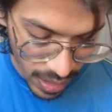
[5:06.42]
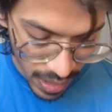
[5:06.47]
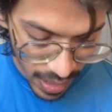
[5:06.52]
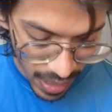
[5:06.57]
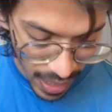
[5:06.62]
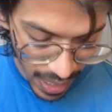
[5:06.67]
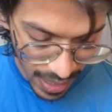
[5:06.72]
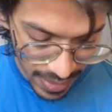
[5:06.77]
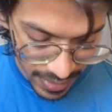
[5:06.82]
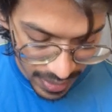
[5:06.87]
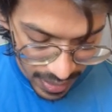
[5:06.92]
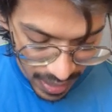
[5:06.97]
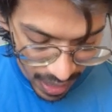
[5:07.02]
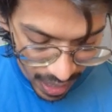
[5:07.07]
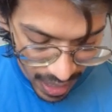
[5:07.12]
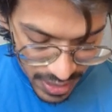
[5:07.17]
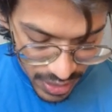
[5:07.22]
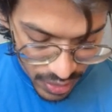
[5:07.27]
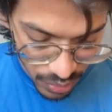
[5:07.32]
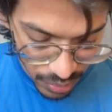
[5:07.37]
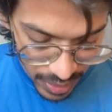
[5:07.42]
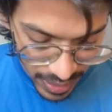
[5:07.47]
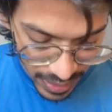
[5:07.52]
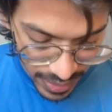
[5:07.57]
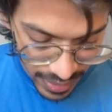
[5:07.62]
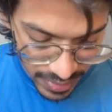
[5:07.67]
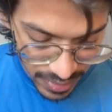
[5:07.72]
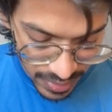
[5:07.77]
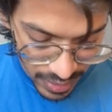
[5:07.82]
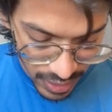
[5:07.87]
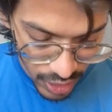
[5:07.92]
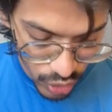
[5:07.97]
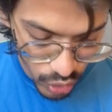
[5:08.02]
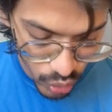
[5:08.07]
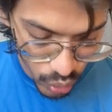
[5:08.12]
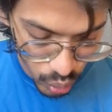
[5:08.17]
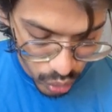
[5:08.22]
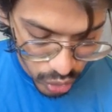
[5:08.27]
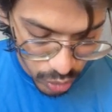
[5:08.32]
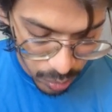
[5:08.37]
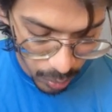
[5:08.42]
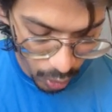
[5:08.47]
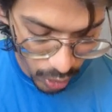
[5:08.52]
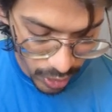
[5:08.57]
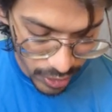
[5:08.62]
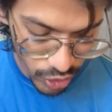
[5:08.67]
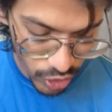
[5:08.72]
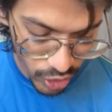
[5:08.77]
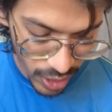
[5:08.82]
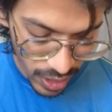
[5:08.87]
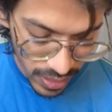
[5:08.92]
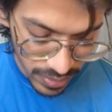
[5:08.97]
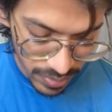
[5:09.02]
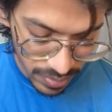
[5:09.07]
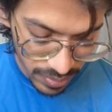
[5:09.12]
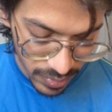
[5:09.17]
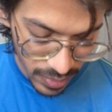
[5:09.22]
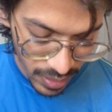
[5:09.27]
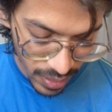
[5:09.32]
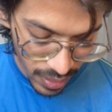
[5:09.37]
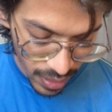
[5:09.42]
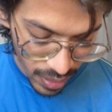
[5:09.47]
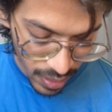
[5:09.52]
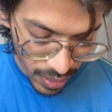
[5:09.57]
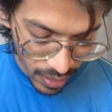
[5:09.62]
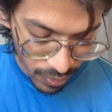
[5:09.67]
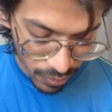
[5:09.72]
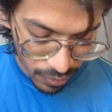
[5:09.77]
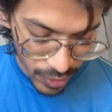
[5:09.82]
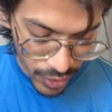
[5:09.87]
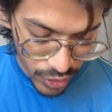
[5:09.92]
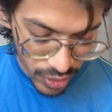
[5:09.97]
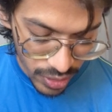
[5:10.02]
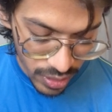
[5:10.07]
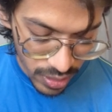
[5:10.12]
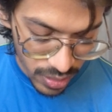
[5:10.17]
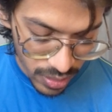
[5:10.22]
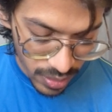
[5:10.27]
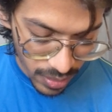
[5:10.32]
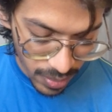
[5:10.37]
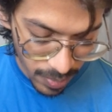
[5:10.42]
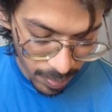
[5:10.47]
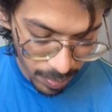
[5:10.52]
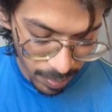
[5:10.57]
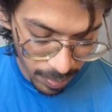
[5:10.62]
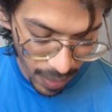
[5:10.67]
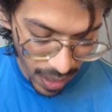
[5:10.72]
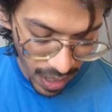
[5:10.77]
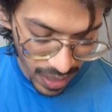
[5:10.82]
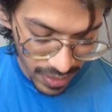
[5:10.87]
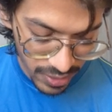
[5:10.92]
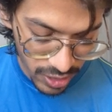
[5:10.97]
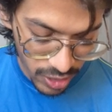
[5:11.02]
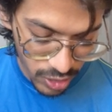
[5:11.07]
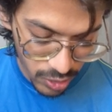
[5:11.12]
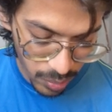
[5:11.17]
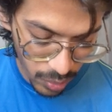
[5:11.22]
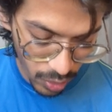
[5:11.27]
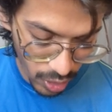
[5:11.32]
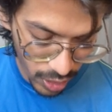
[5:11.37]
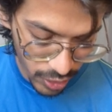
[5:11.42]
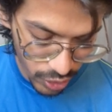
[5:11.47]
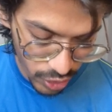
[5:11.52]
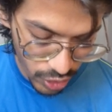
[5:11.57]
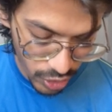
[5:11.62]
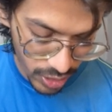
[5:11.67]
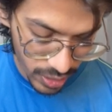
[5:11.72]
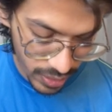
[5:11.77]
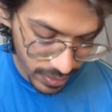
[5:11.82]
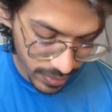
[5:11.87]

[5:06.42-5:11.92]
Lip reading: And the last one is the Euspongia, which is bath sponge.